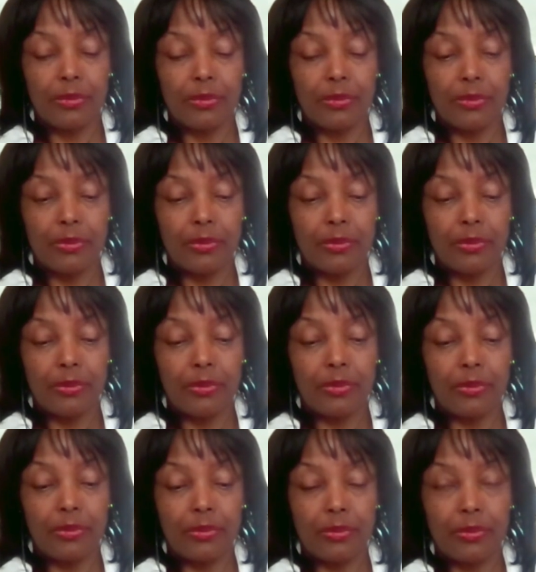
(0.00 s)

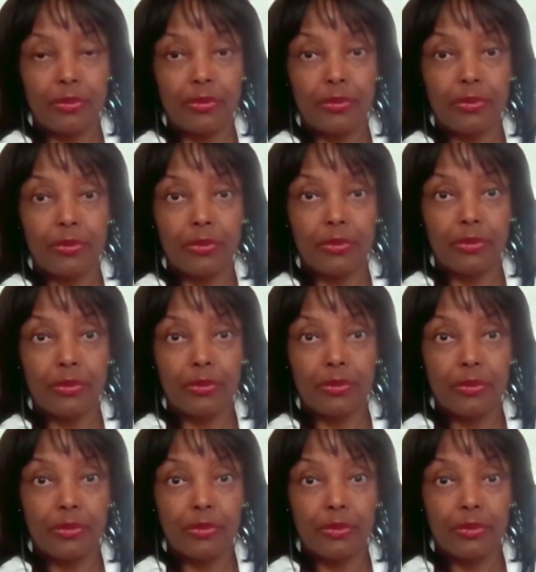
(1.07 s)

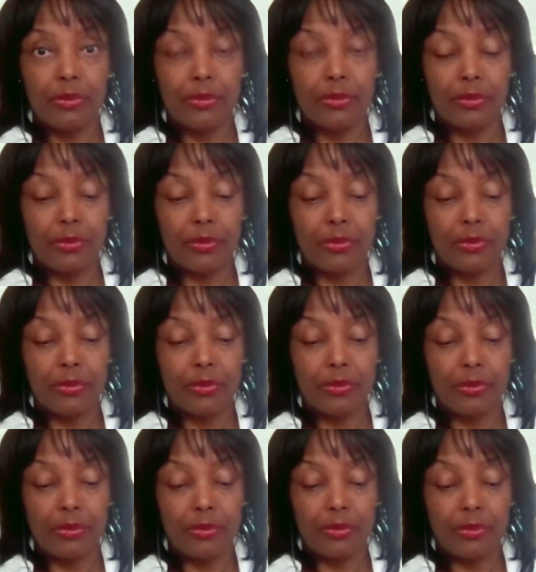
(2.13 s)

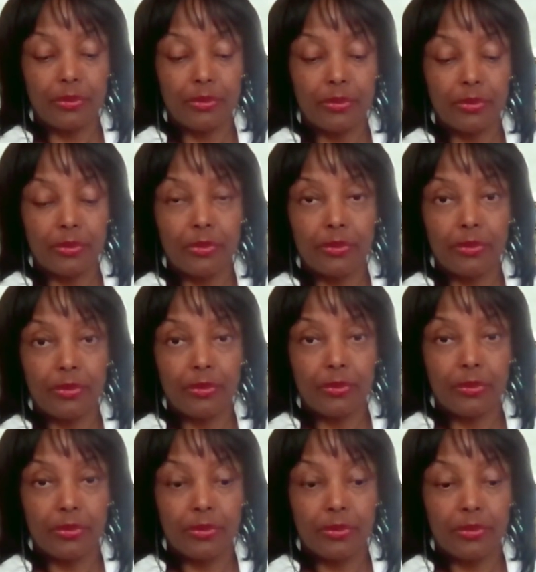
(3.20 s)

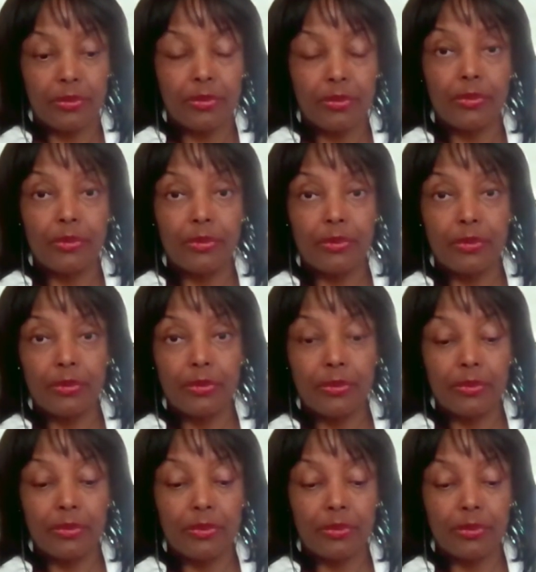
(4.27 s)

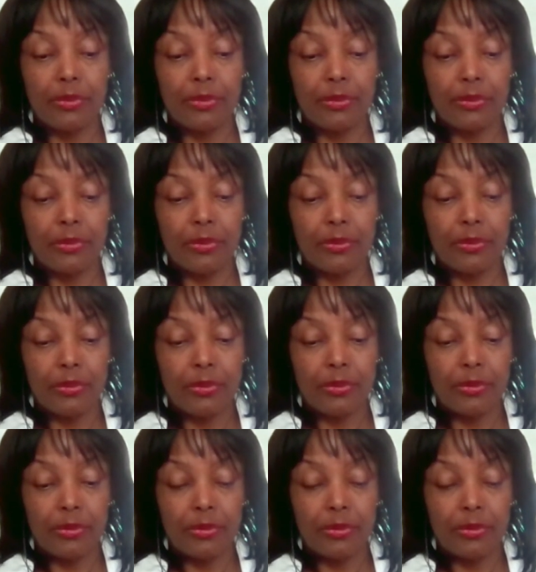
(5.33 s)
The person shown says nothing.